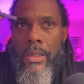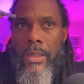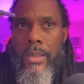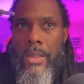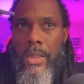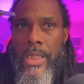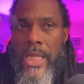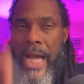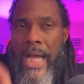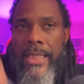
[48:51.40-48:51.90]

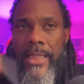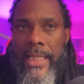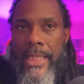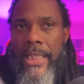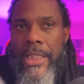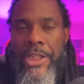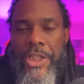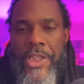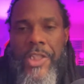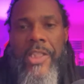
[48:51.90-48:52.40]
not that it
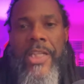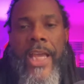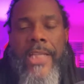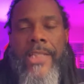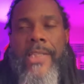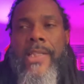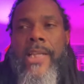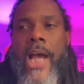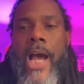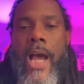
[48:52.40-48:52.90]
just takes
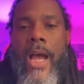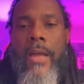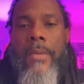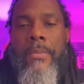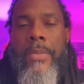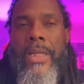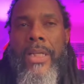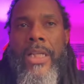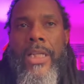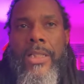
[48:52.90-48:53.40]
time,
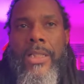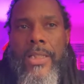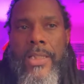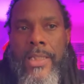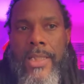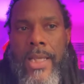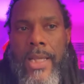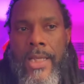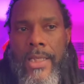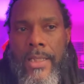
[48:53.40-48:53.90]
but it
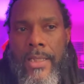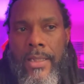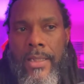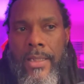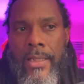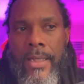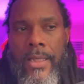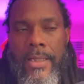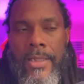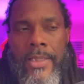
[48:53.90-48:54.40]

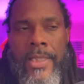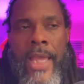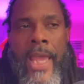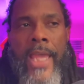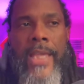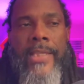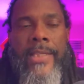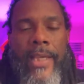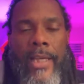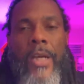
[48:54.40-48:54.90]

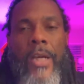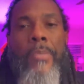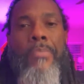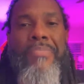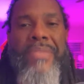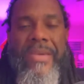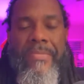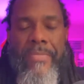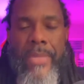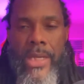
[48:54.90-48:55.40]
takes a
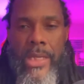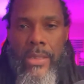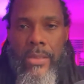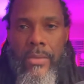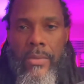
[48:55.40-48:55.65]
commitment.